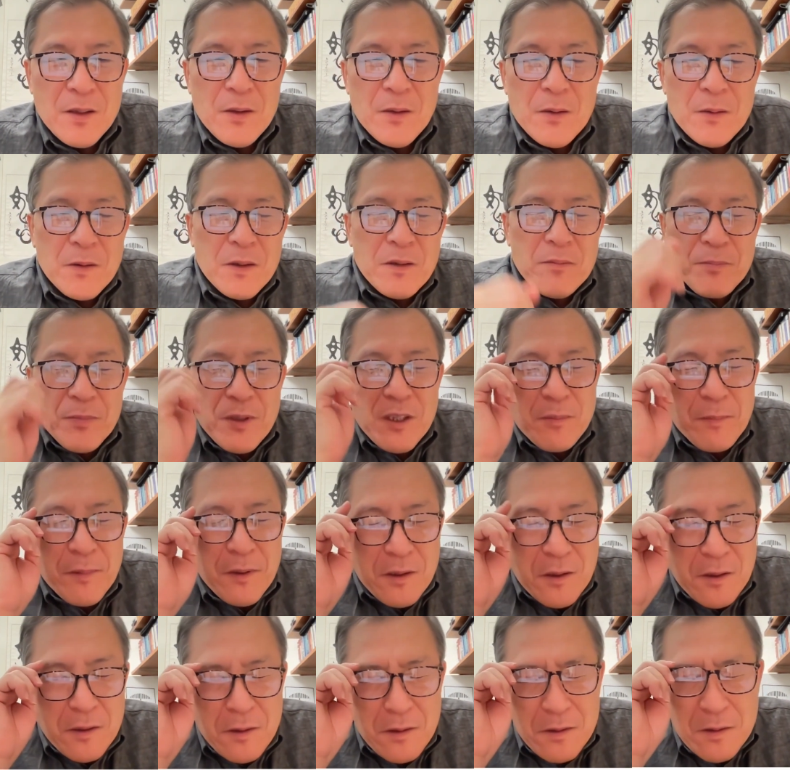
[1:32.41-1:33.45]
when
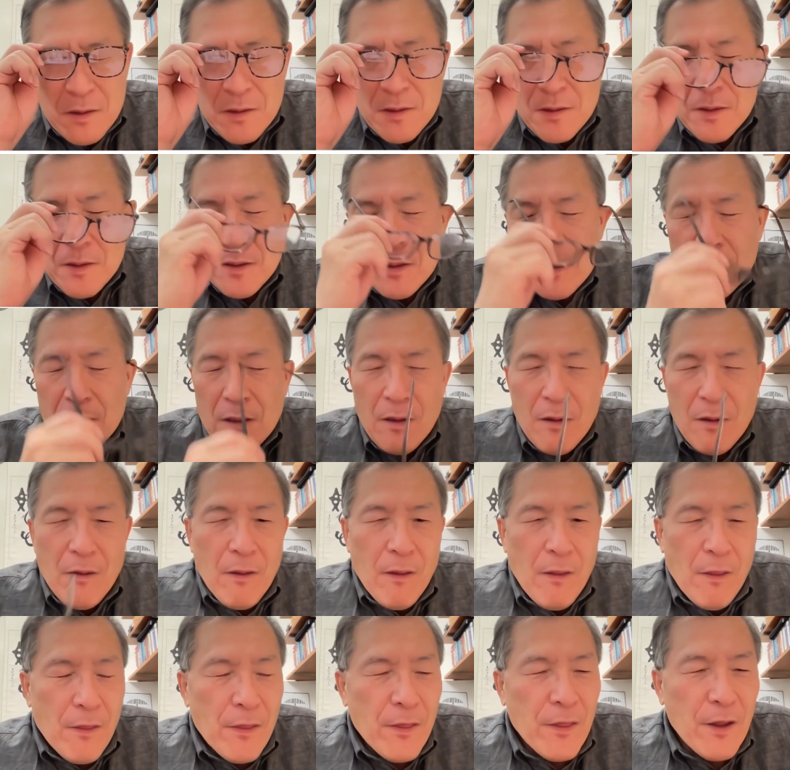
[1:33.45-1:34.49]
people
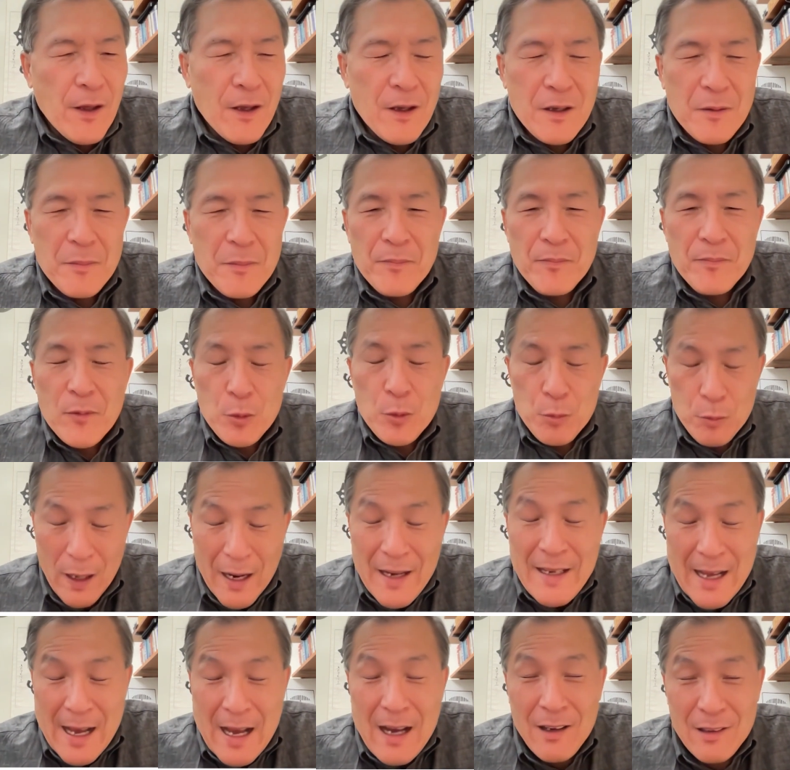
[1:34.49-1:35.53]
think right
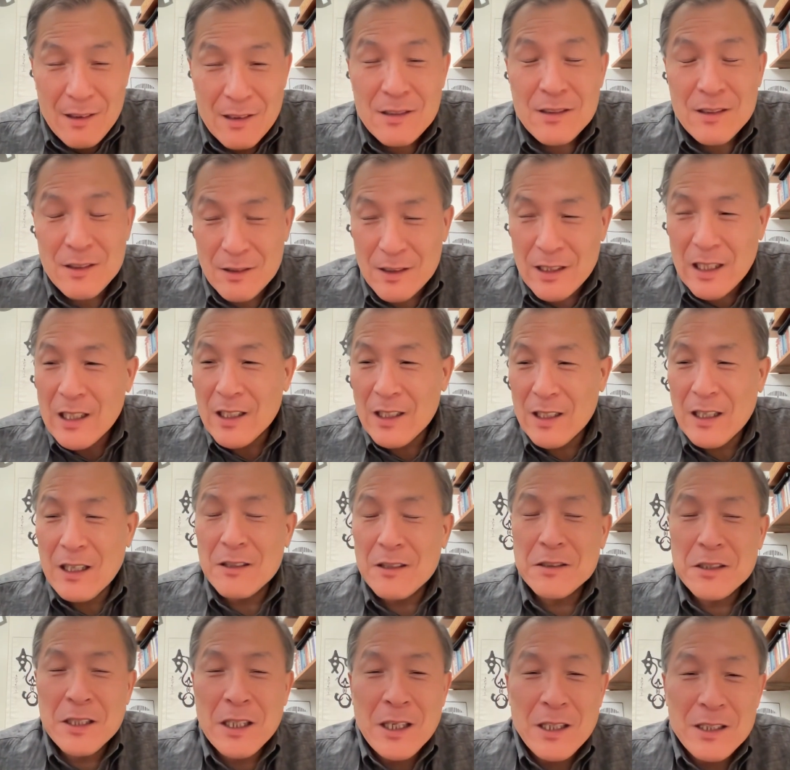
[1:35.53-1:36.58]
now, okay,
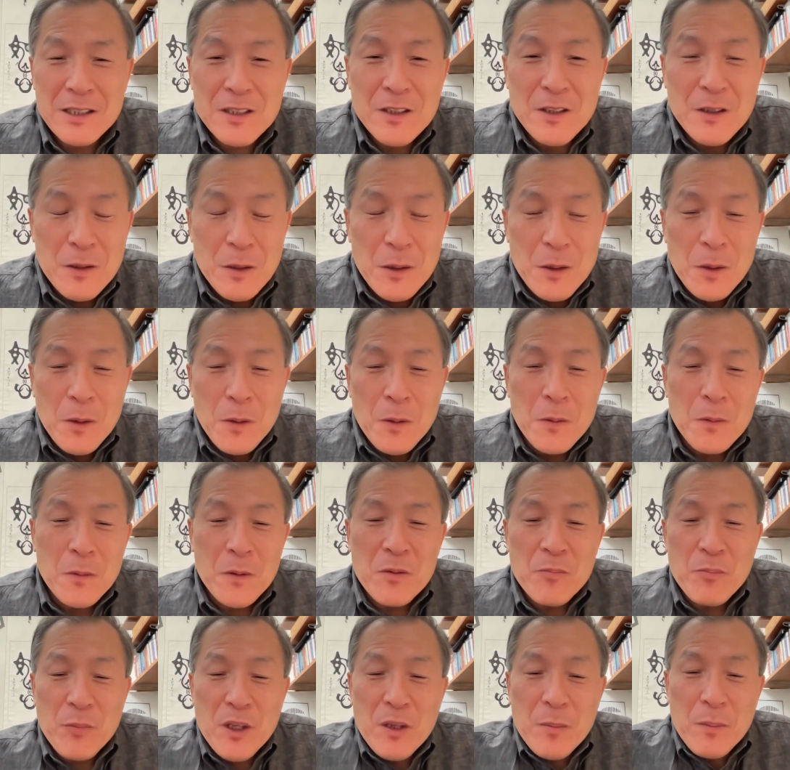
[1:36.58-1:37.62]
nowadays,
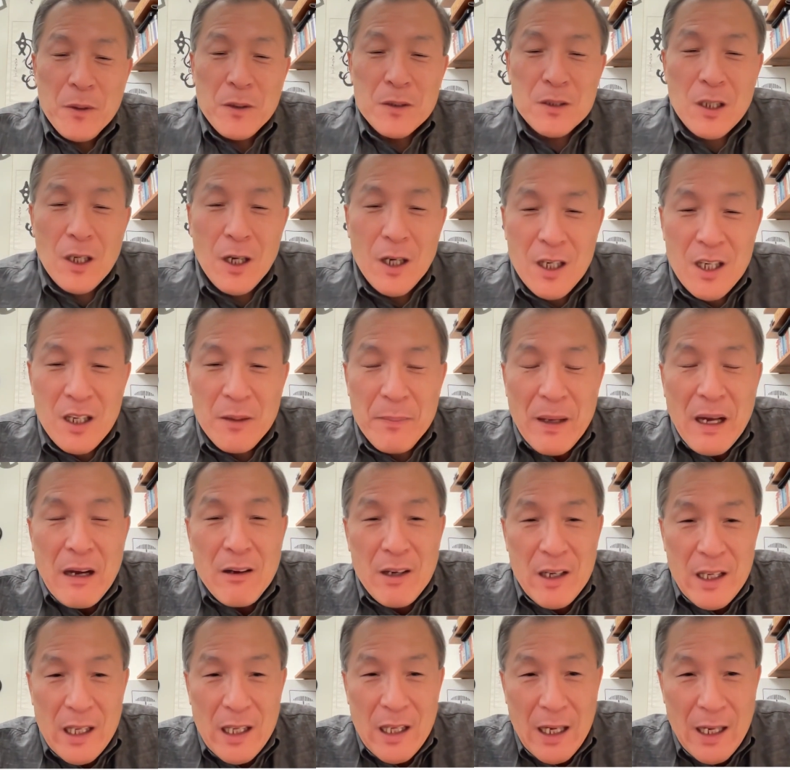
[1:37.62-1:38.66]
when people talk
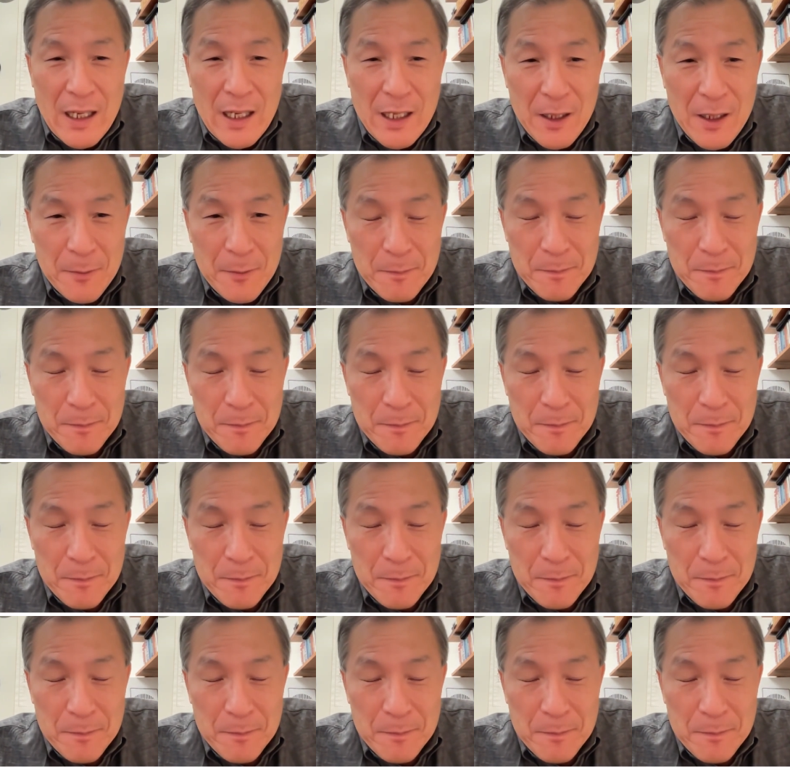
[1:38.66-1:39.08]
about AI,